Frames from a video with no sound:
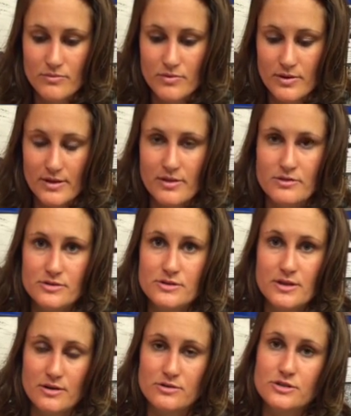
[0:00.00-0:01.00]
really
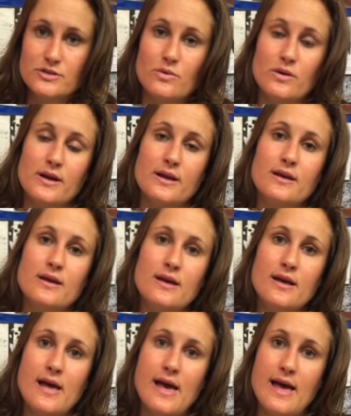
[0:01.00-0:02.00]
their story,
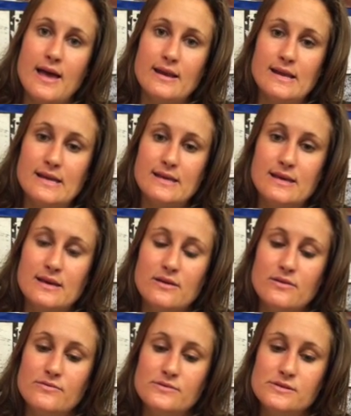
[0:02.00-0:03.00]
and it
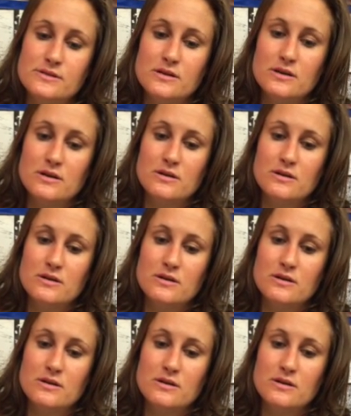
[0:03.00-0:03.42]
gives